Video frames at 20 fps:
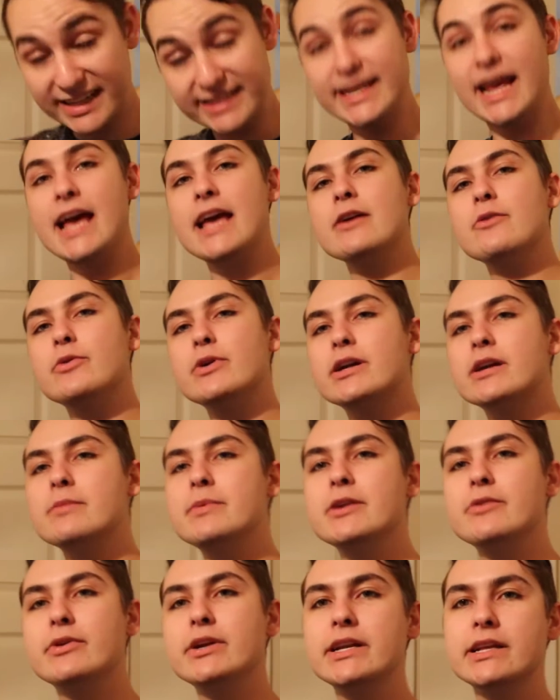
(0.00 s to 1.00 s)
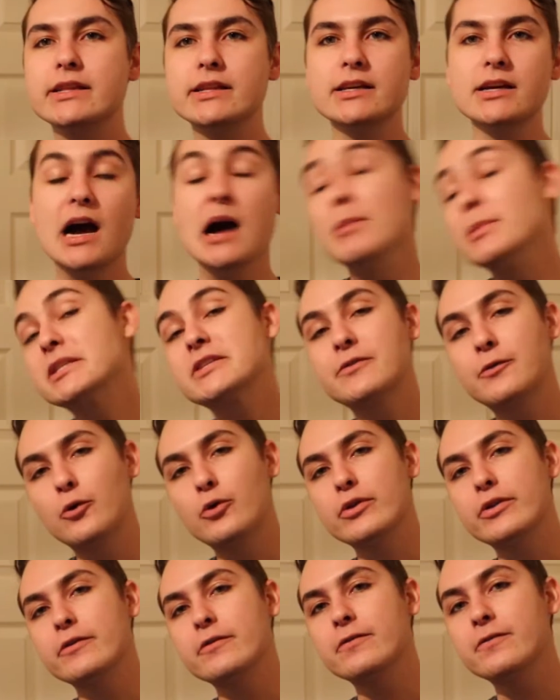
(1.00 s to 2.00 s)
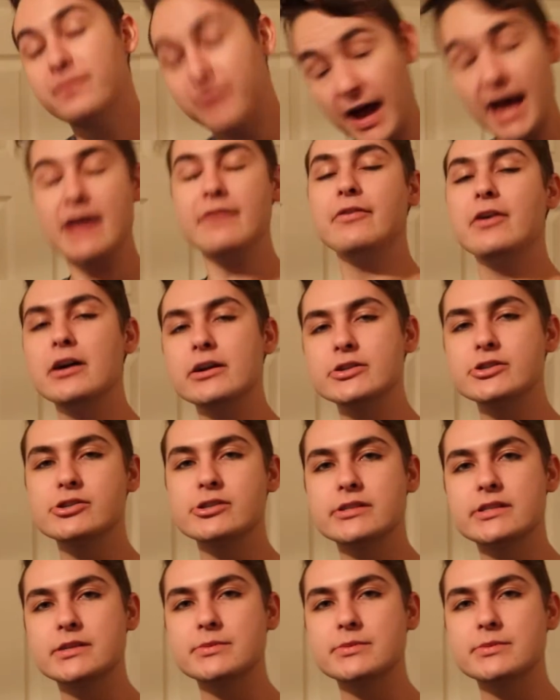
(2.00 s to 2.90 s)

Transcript: Today we're going to be reading the comments for the 500